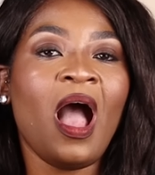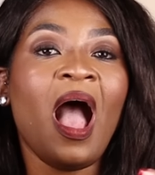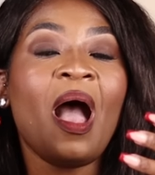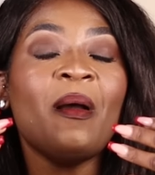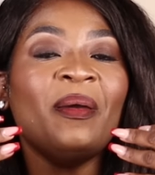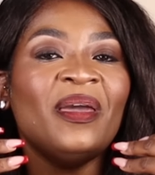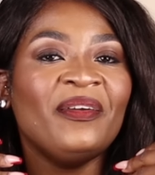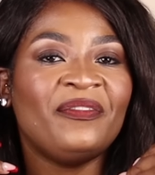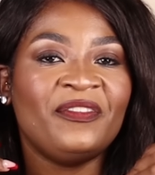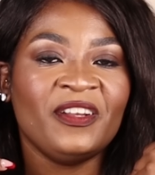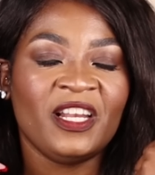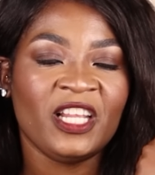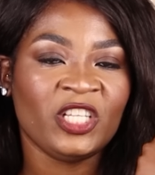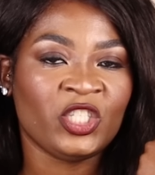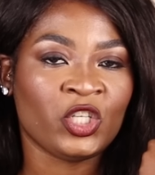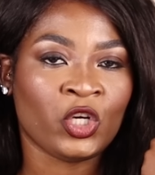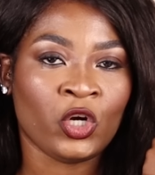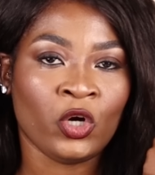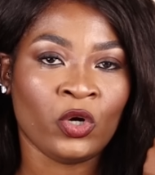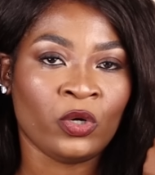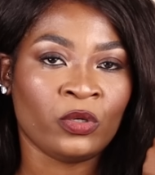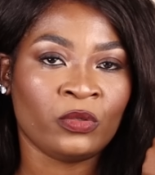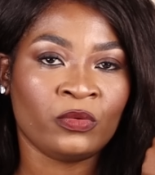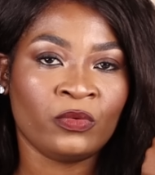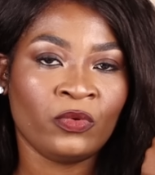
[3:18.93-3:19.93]
I'm a village
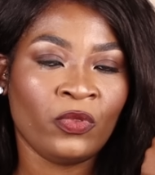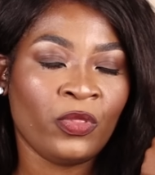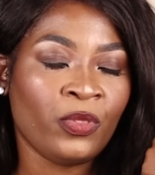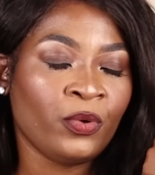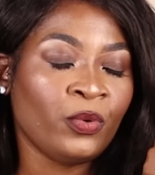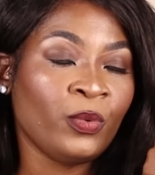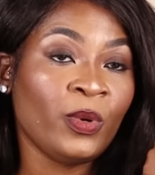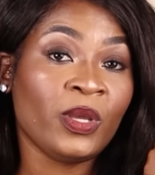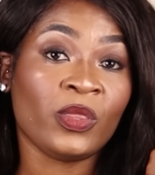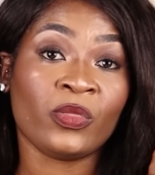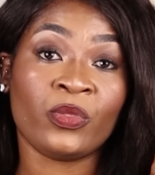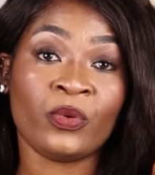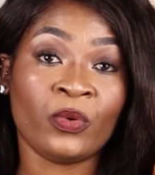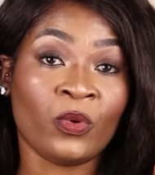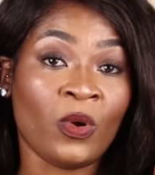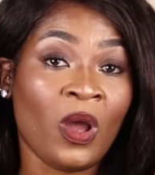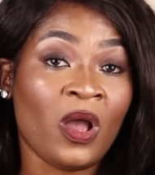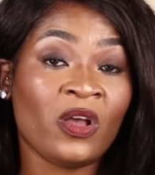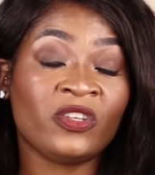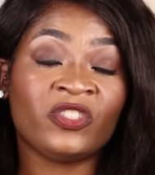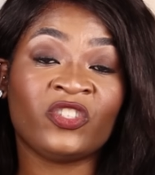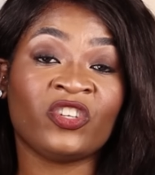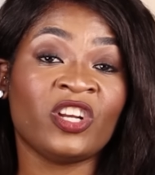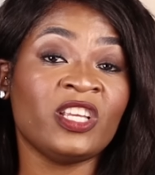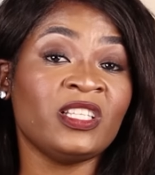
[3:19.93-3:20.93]
girl through and through.
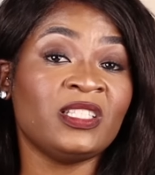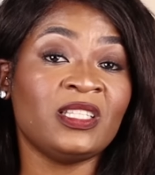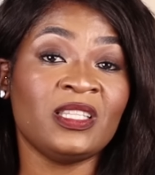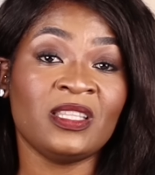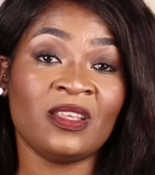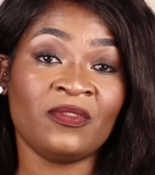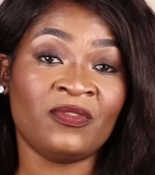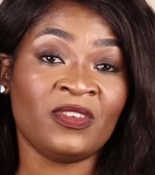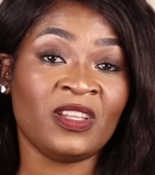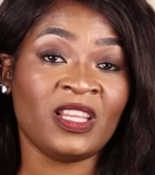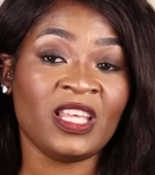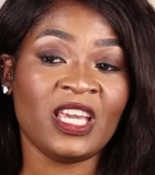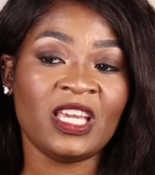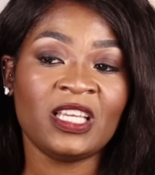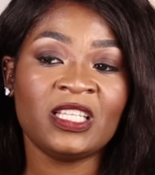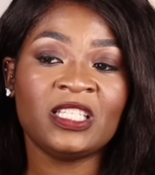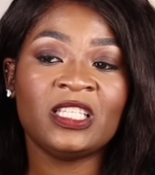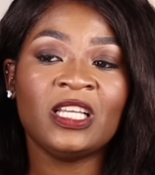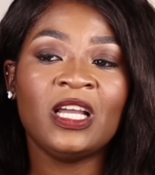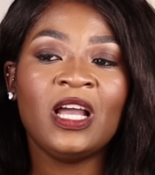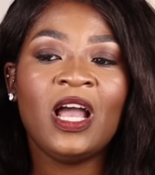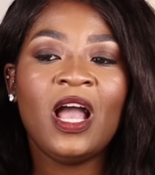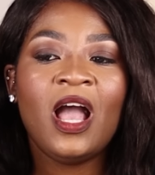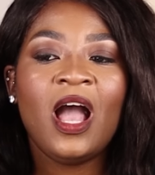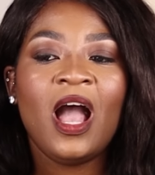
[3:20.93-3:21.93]
I was raised in the
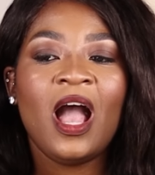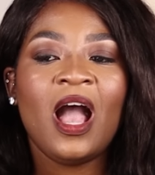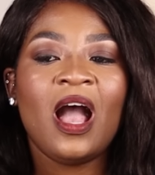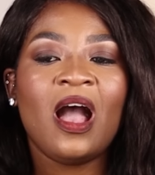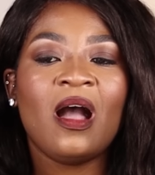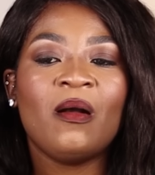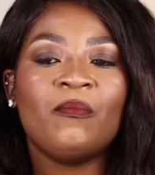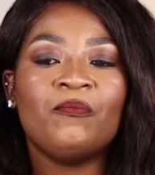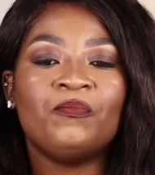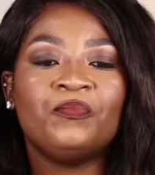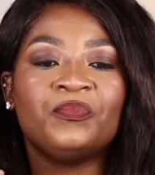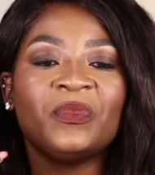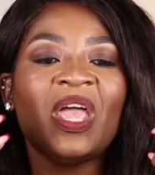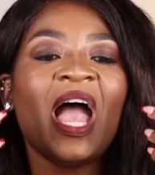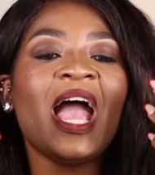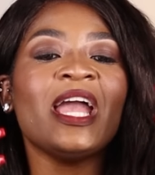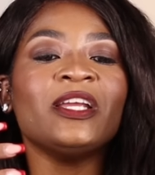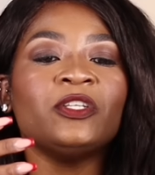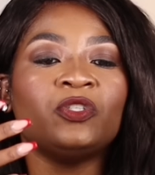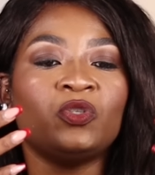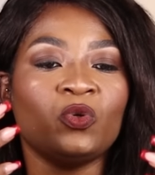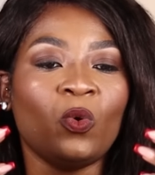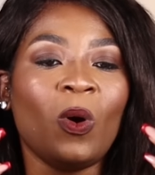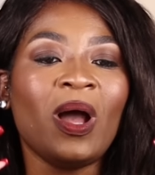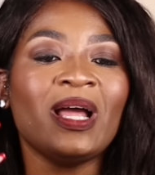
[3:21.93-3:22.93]
village. Um,
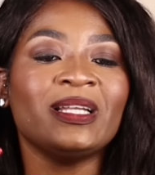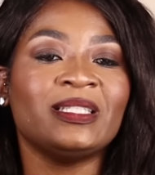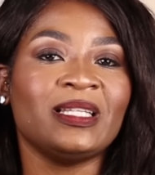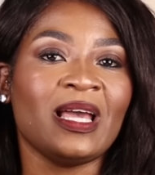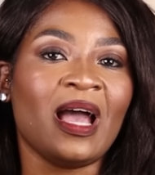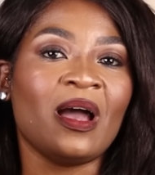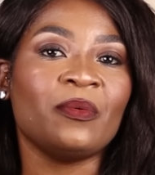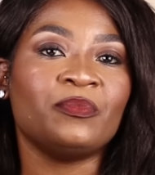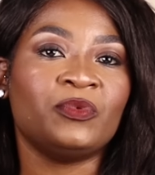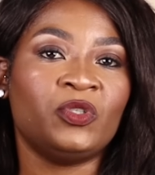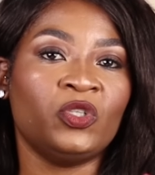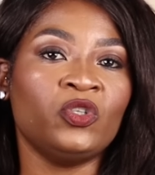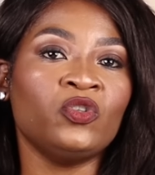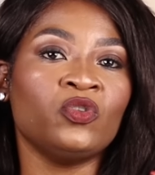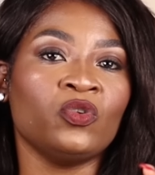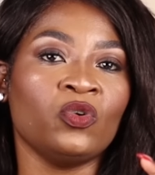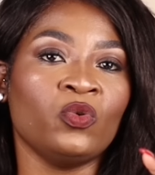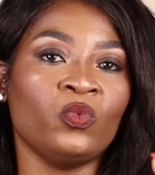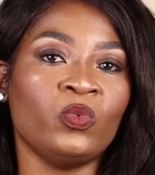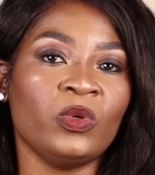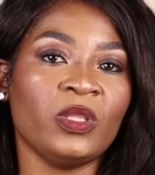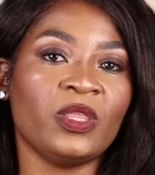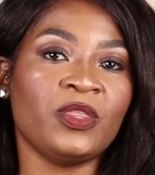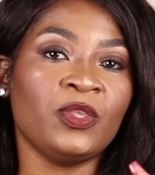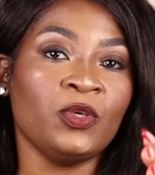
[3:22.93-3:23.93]
I do adapt, you
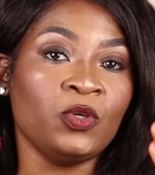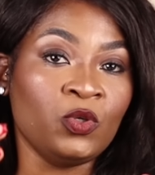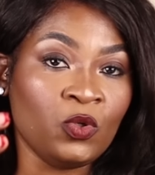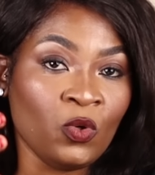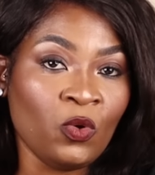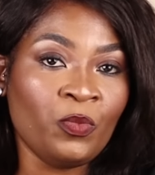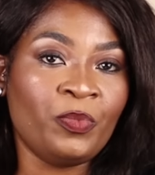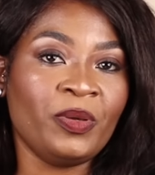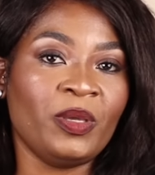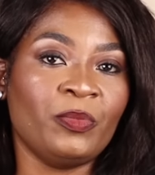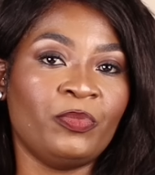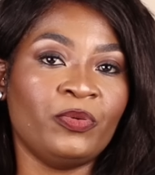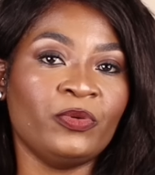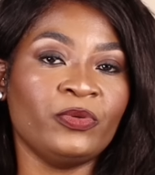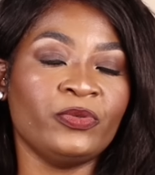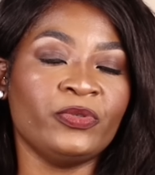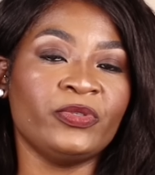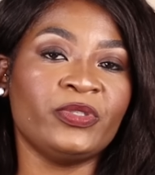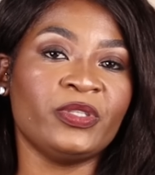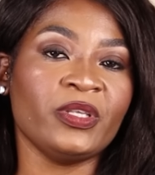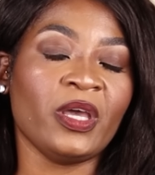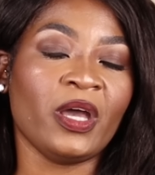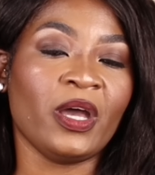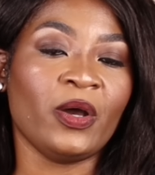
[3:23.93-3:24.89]
know, with you people's.